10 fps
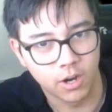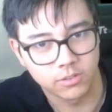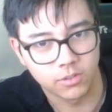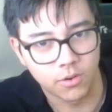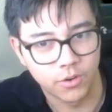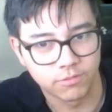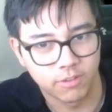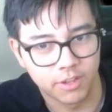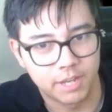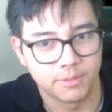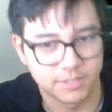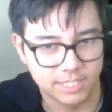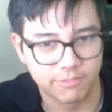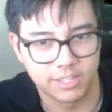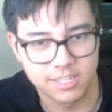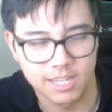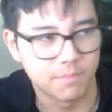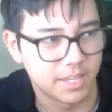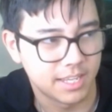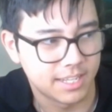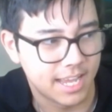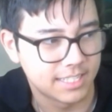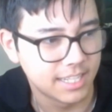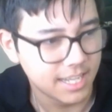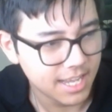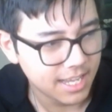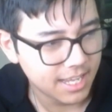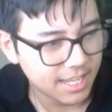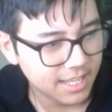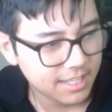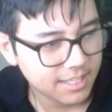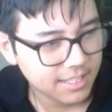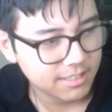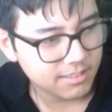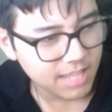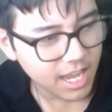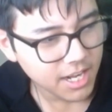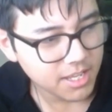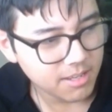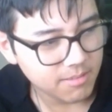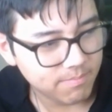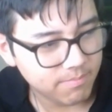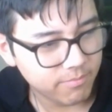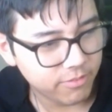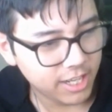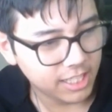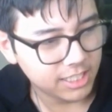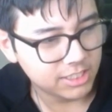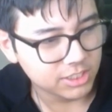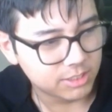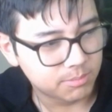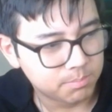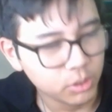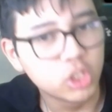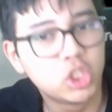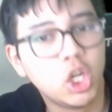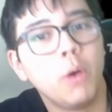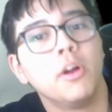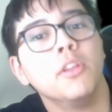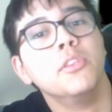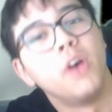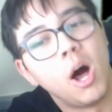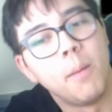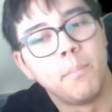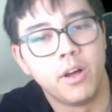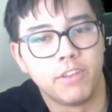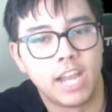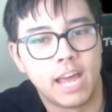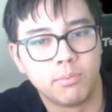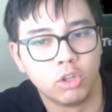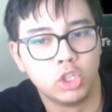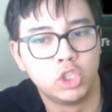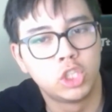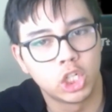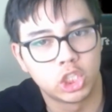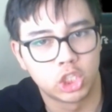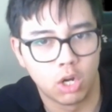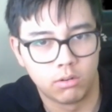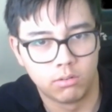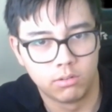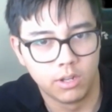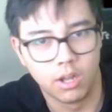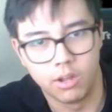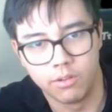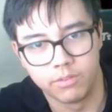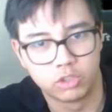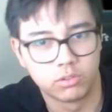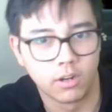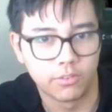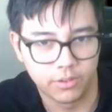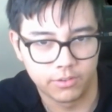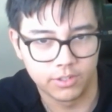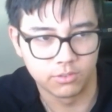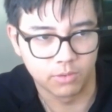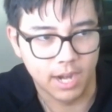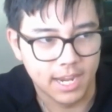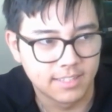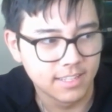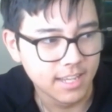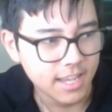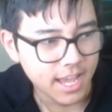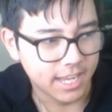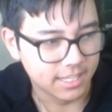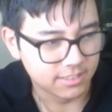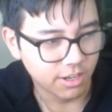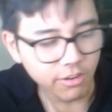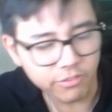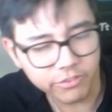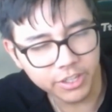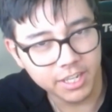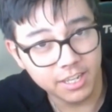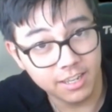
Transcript: Hocevar, that was definitely something that kind of really just put the cherry on top of an absolute shit show of a Truck Series race. So hopefully,